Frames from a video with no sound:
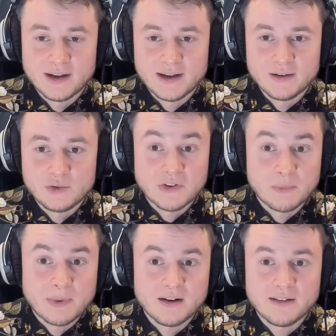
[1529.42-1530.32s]
on the
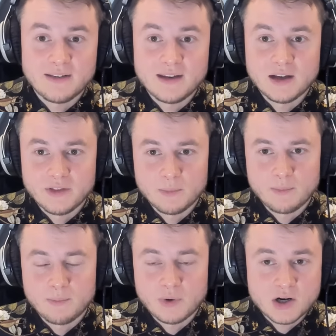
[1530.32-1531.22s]
transparency of the
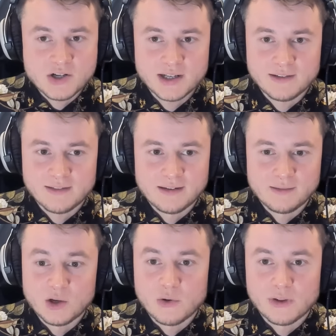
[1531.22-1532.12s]
project
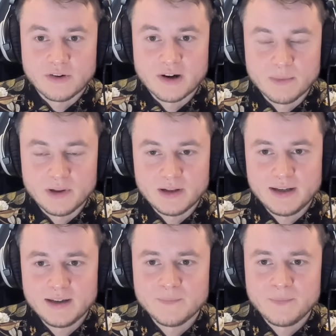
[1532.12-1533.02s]
and, you know, the
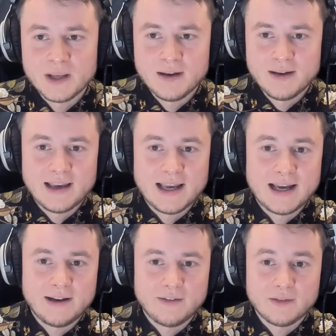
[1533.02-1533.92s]
credibility.
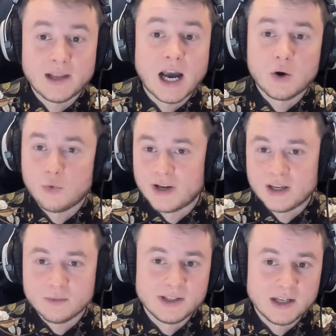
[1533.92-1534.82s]
And our
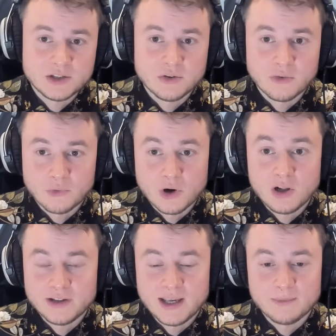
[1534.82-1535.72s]
recommendations for
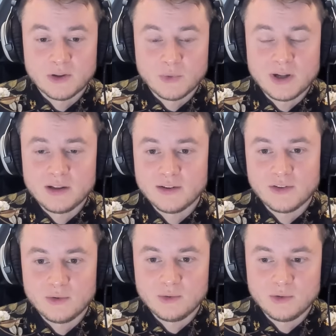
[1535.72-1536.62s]
all games as well
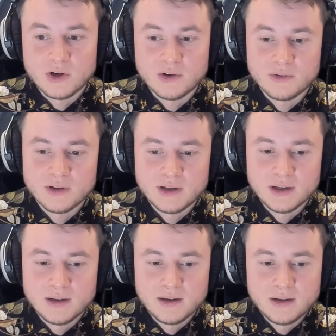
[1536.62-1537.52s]
is to, you know,
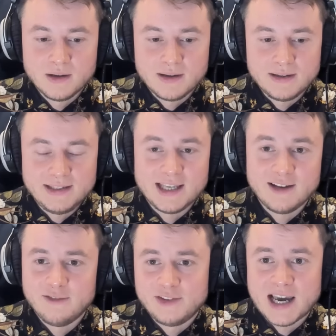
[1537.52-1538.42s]

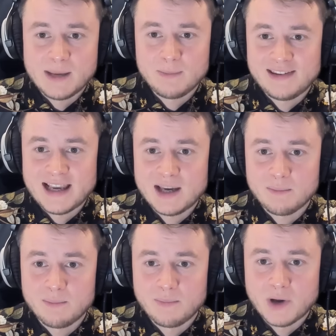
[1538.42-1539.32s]
give
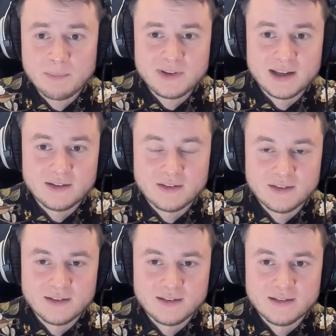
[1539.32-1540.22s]
timestamp
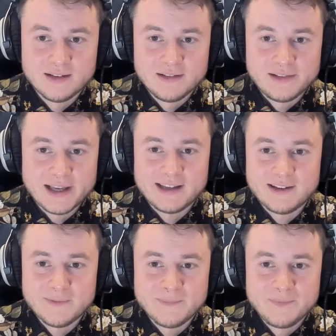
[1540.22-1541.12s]
updates. Like